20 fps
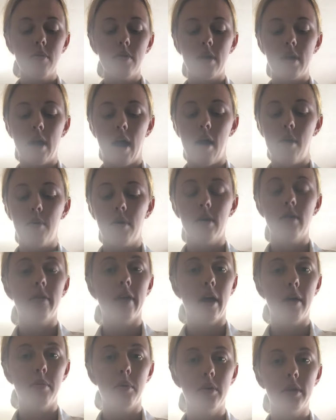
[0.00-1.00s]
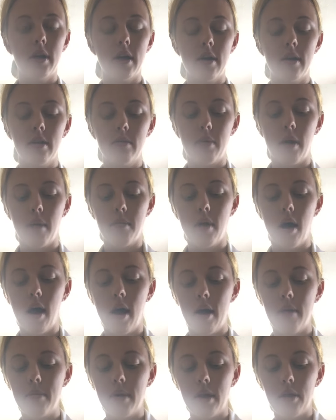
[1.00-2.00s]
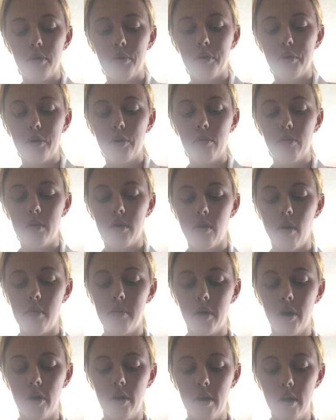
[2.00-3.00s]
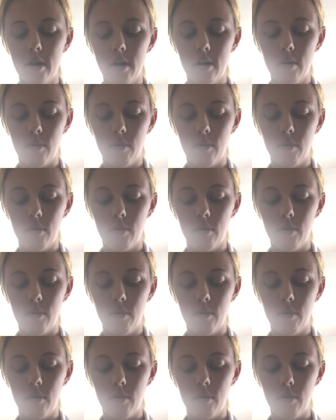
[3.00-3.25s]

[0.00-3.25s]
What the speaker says: then I would have labeled this, but I'm not, I'm in the room, so I'm good.